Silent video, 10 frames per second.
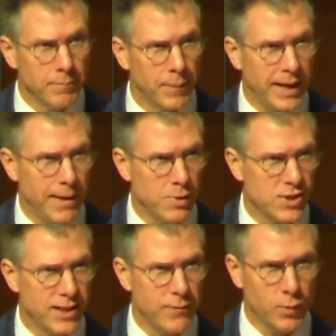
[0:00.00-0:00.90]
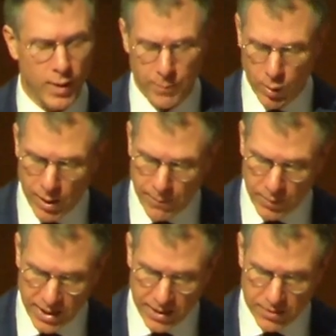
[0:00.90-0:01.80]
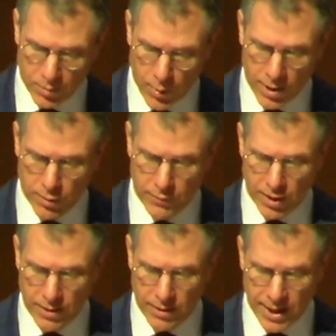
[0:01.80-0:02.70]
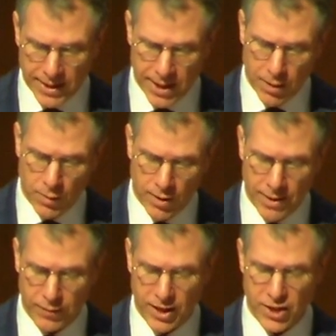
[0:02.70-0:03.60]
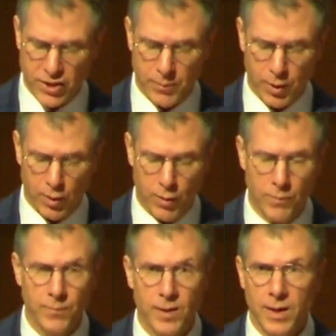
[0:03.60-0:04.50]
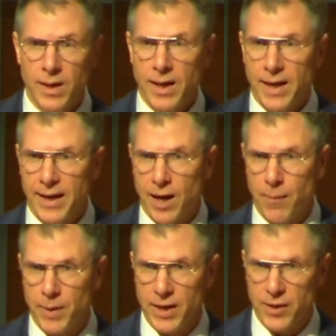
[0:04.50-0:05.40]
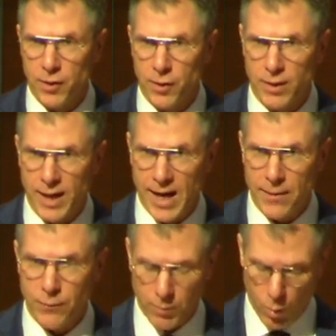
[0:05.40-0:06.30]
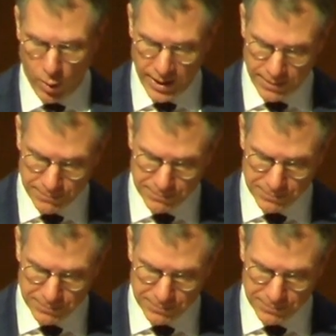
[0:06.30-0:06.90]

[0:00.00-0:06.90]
My name is Steve Creamer. I'm the director of the ICAO Air Navigation Bureau, and I'll be your guide for the morning.